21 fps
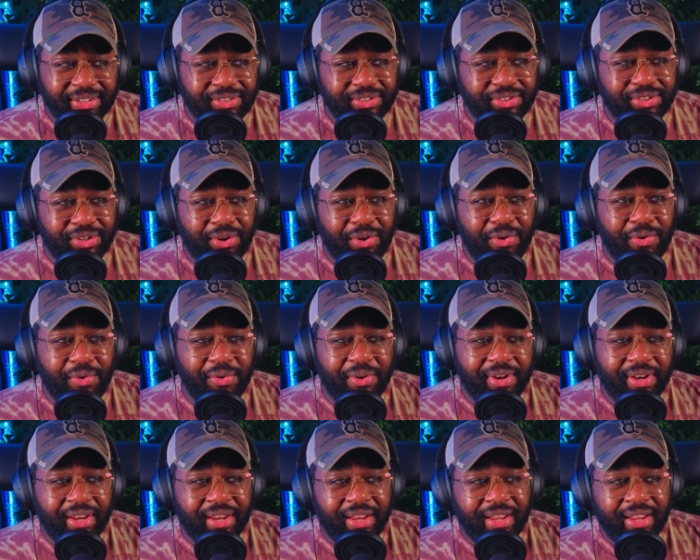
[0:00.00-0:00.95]
So
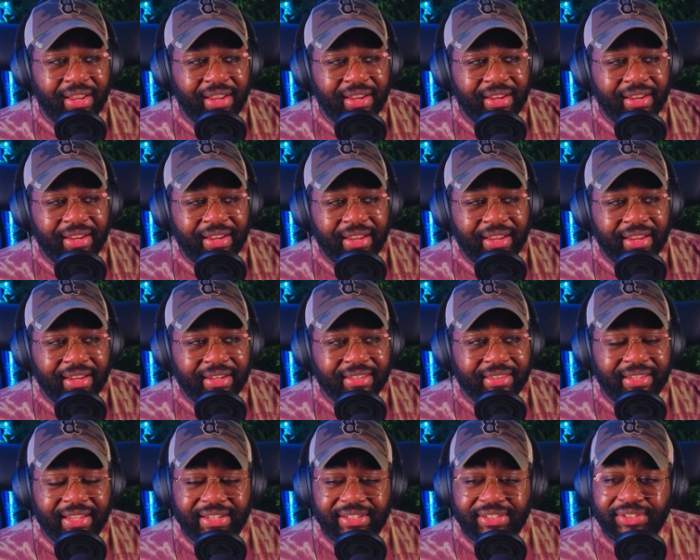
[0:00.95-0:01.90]

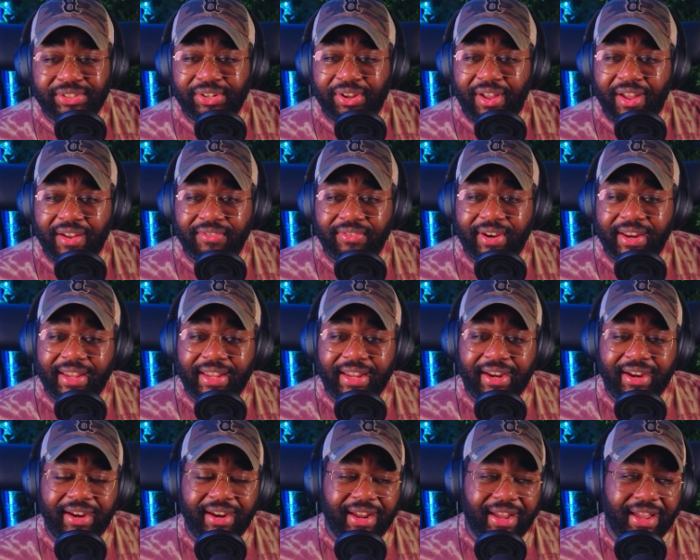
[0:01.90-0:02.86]
this song right
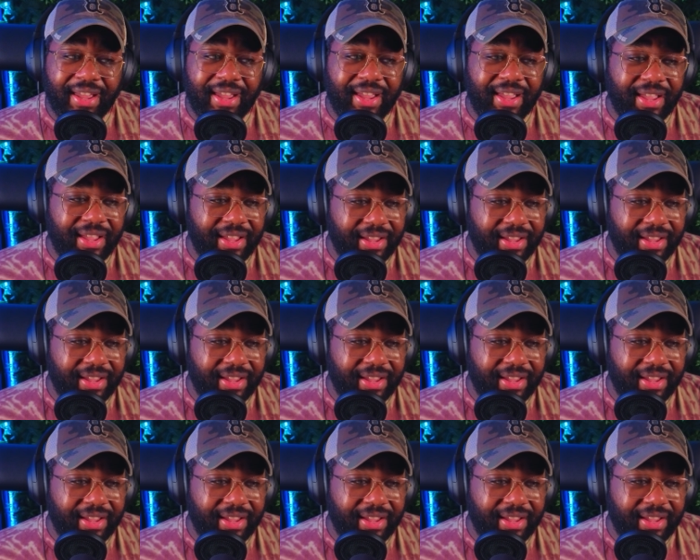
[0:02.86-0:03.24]
here uh,